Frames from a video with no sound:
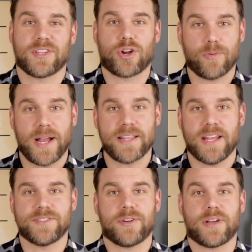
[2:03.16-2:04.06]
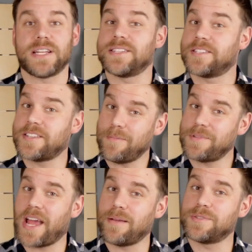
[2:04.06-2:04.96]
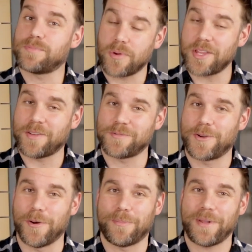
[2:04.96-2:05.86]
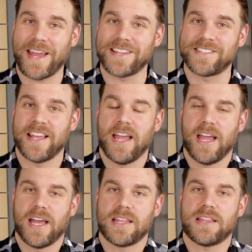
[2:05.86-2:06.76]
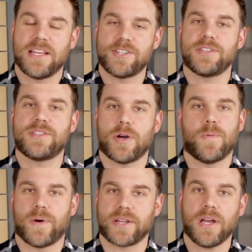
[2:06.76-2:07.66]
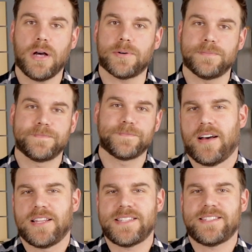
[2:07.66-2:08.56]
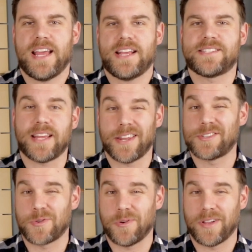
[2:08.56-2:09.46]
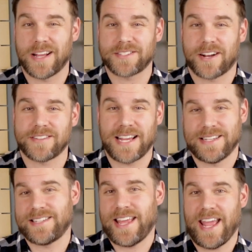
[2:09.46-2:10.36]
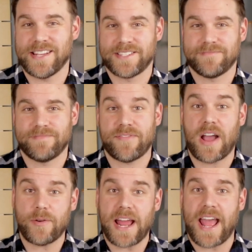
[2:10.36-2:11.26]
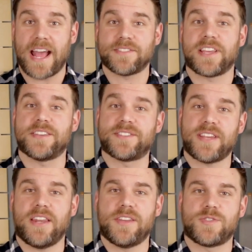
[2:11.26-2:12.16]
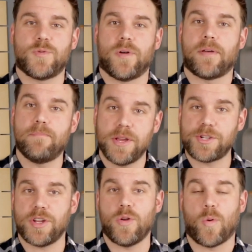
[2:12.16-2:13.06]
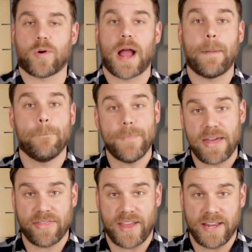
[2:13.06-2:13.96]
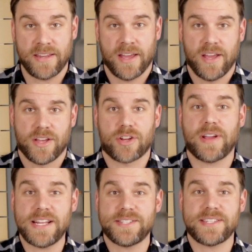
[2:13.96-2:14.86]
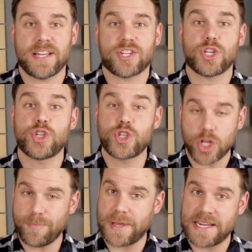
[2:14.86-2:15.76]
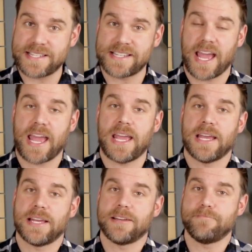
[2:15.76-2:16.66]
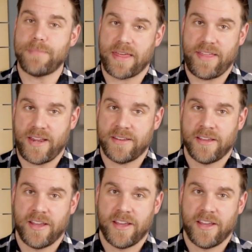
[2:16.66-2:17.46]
the correct answer can sometimes bring them to a place that they just don't want to go. Let's take Sunday school as our test case. If I were to ask, is Sunday school the mission or a method, your instinct should be to say method,